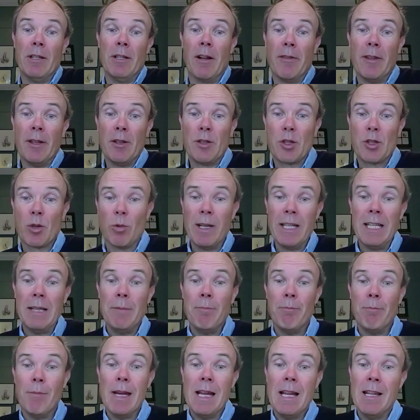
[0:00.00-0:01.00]
You know, there's
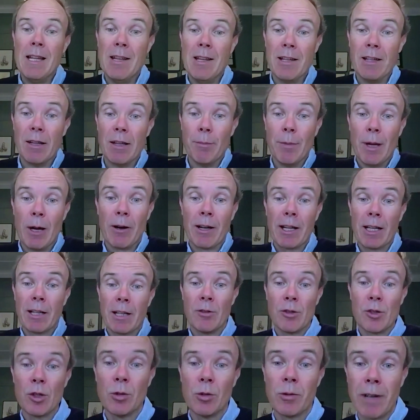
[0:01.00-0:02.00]
20 million
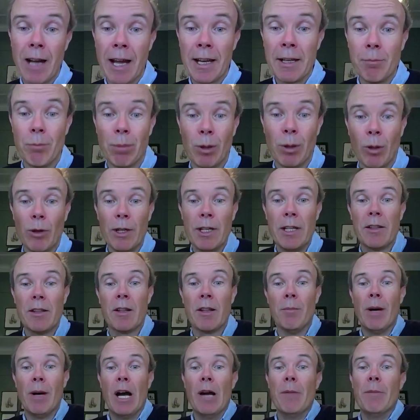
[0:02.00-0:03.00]
Americans who are unemployed at
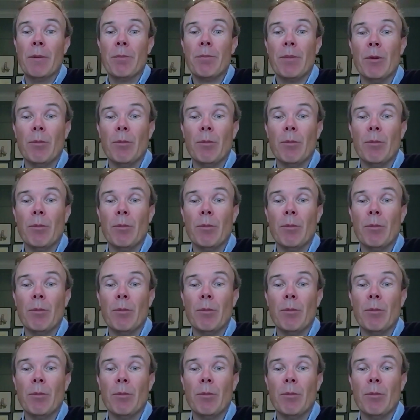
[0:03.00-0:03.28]
the moment,